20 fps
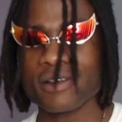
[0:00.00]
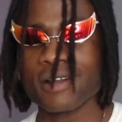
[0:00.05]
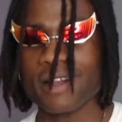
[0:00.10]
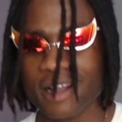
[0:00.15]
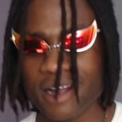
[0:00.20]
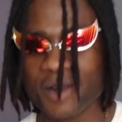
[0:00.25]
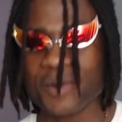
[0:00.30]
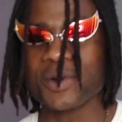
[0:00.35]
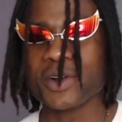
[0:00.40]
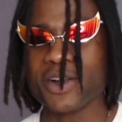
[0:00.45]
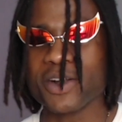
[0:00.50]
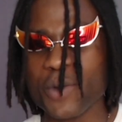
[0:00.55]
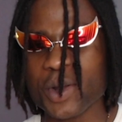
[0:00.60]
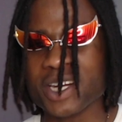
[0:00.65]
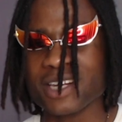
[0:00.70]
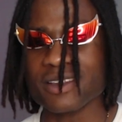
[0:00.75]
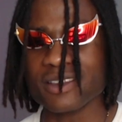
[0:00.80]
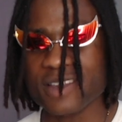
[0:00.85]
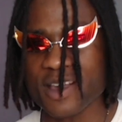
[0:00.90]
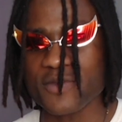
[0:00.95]
how we're going
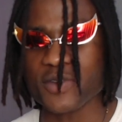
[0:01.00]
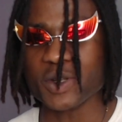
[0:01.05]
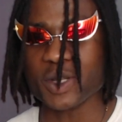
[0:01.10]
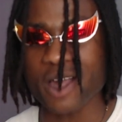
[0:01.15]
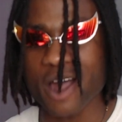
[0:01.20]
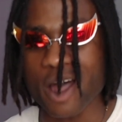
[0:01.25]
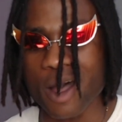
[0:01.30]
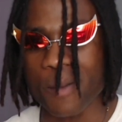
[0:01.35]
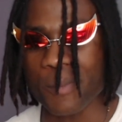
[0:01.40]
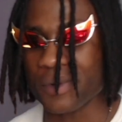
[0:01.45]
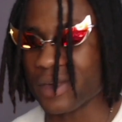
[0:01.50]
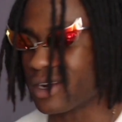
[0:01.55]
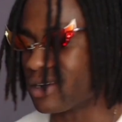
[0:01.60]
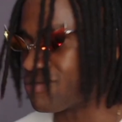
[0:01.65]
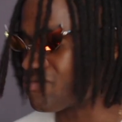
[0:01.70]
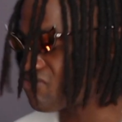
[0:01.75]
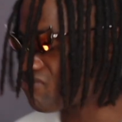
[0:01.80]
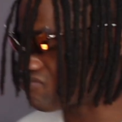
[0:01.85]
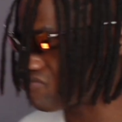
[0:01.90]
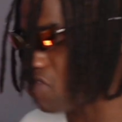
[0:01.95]
to level up. And
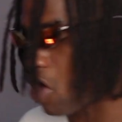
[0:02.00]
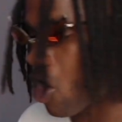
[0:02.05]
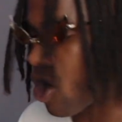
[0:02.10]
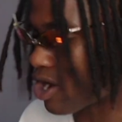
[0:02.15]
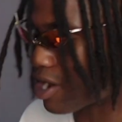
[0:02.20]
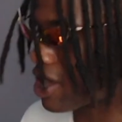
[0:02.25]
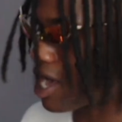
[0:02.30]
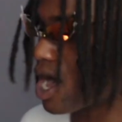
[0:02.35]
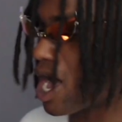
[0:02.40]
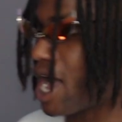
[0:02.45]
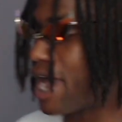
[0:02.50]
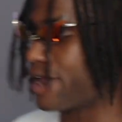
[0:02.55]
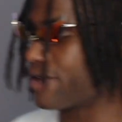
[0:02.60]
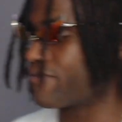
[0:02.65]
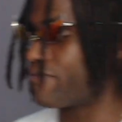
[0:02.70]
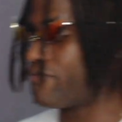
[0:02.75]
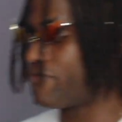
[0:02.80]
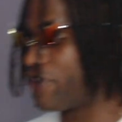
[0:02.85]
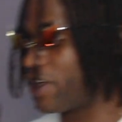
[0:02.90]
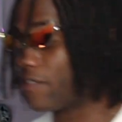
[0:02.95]
dog, I
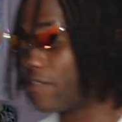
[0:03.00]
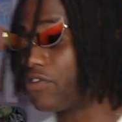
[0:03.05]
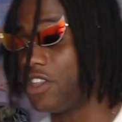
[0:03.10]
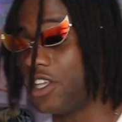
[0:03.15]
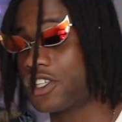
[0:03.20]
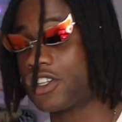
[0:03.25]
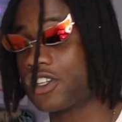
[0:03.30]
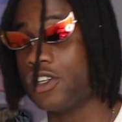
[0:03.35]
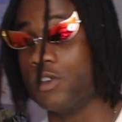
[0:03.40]
think this